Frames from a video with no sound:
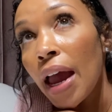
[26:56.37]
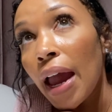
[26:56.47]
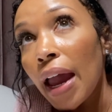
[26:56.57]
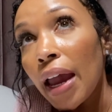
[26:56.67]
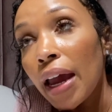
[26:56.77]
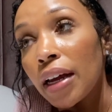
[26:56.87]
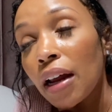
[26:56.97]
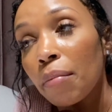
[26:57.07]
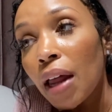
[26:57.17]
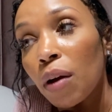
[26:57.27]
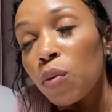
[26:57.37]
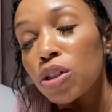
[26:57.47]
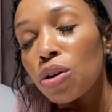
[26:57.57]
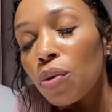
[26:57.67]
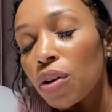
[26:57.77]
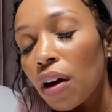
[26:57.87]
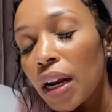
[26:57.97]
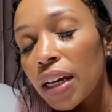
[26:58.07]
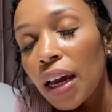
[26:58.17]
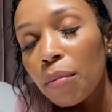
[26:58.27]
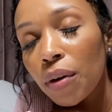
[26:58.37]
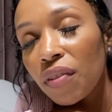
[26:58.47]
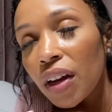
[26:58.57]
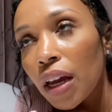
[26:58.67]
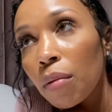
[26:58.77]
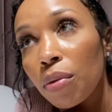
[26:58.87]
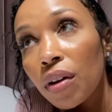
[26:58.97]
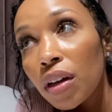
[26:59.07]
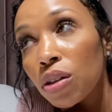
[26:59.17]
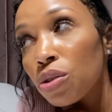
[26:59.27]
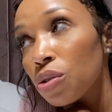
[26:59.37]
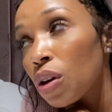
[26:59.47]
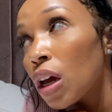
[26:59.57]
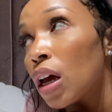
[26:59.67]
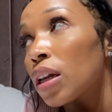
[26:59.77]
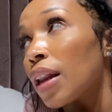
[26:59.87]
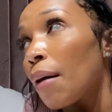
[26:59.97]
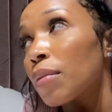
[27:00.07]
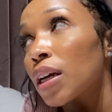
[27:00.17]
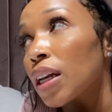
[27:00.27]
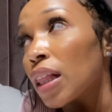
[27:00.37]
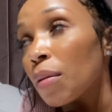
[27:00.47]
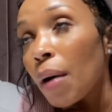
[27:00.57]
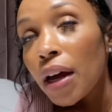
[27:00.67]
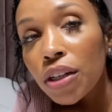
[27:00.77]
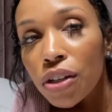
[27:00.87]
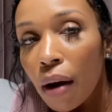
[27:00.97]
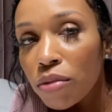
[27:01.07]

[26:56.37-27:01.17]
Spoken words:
And I'm like, what's going on? I can't breathe. Now I'm looking at the monitor. I'm